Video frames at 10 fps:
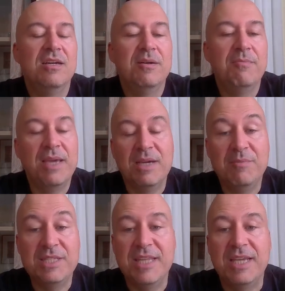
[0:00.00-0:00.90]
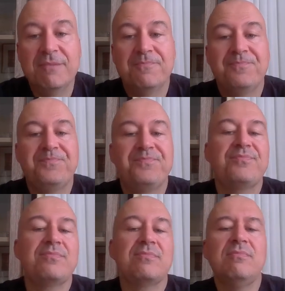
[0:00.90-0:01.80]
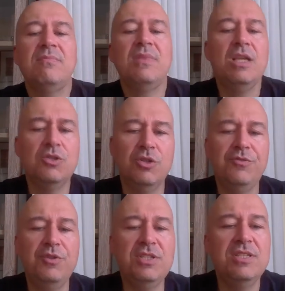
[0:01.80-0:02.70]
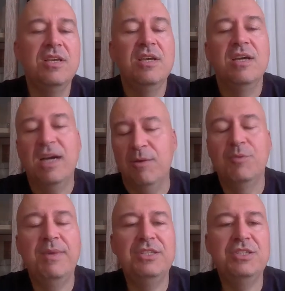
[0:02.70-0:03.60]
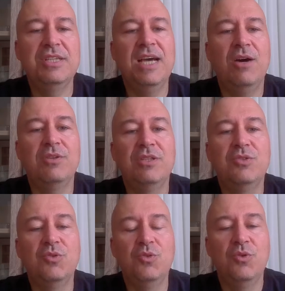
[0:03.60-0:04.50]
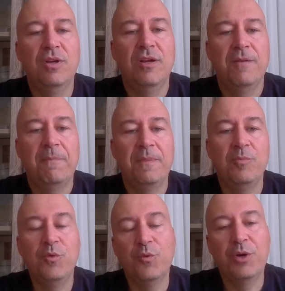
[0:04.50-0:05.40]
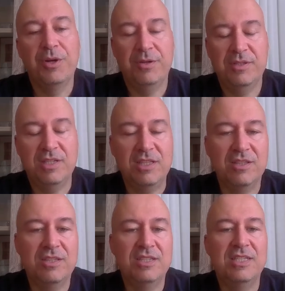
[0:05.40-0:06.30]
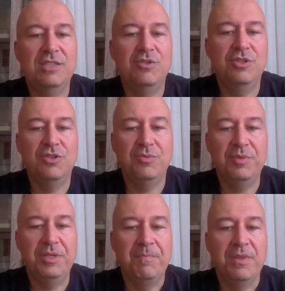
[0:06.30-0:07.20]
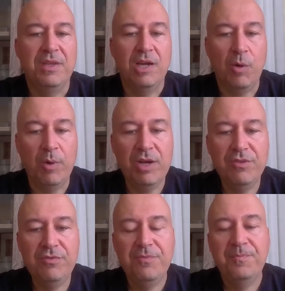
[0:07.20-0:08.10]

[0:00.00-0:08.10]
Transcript: make a mistake. So the first, I will mention now the two move order subtleties that you need to be aware of.